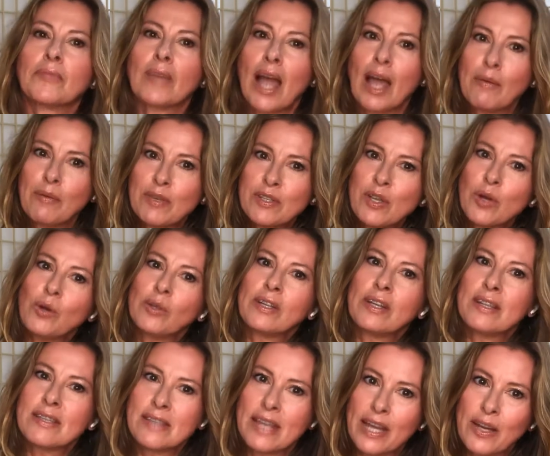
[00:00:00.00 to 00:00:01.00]
was
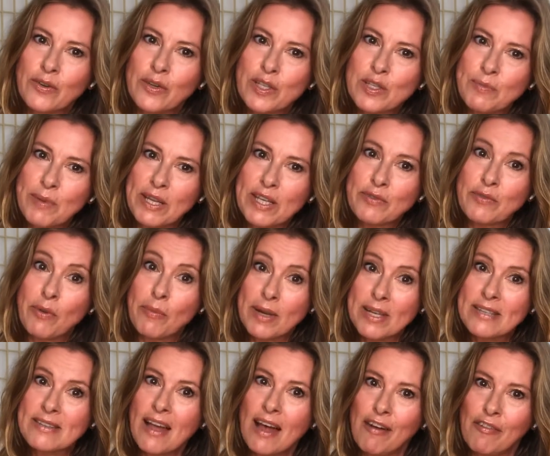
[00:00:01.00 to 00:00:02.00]
holding sacred space for
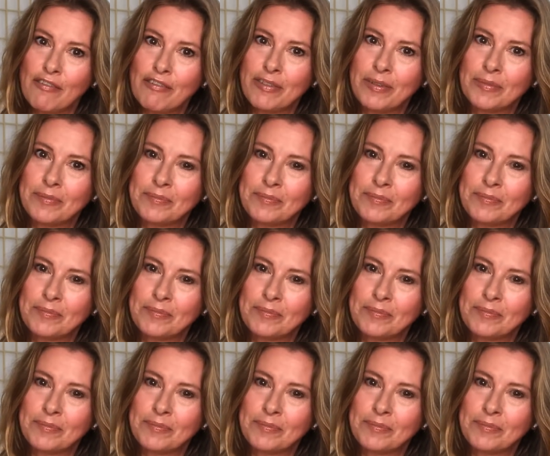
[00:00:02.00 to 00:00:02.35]
myself.